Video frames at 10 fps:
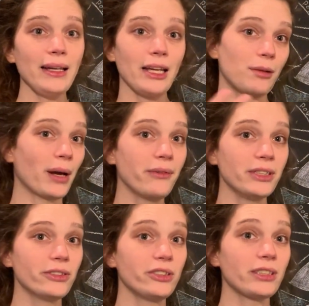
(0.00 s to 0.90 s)
in my
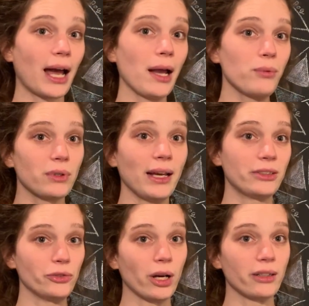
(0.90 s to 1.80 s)
research, I would like
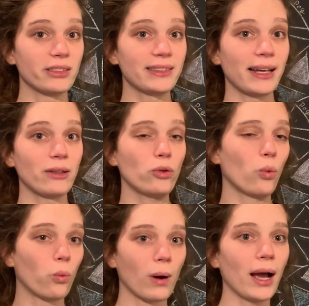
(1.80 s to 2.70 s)
to understand
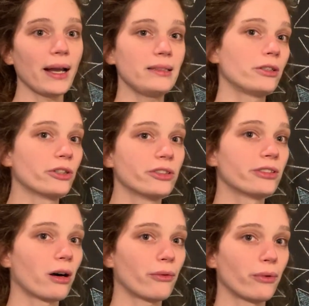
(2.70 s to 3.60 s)
why the good
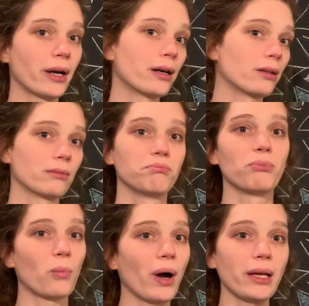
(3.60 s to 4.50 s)
software,
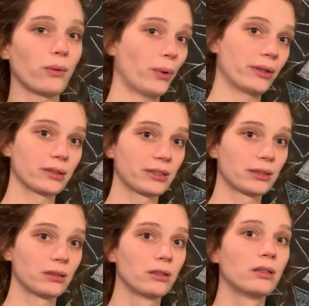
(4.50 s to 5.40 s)
why it works.